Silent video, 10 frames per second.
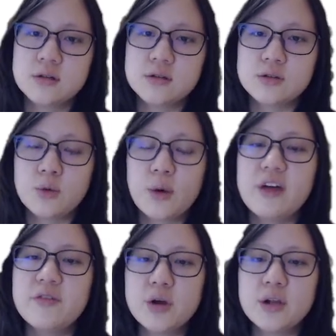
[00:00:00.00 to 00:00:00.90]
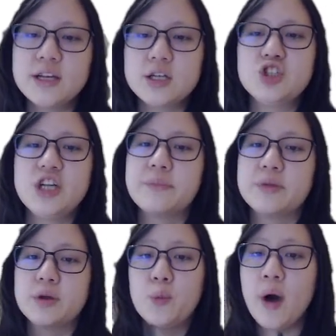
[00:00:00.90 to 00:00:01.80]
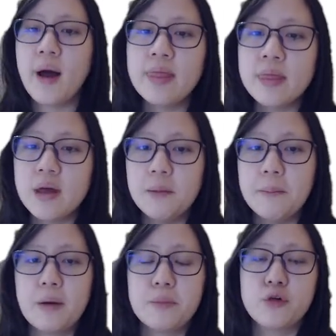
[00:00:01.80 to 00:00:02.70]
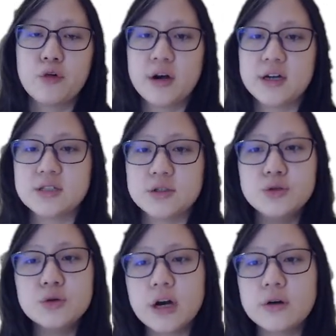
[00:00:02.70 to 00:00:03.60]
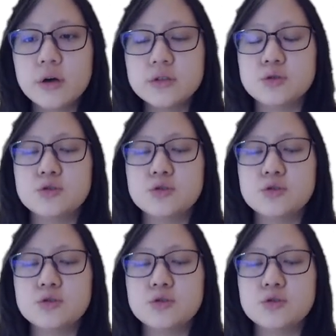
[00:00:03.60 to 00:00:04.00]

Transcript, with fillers: So whatever you learn in chapter 1 about prokaryotes and eukaryotes,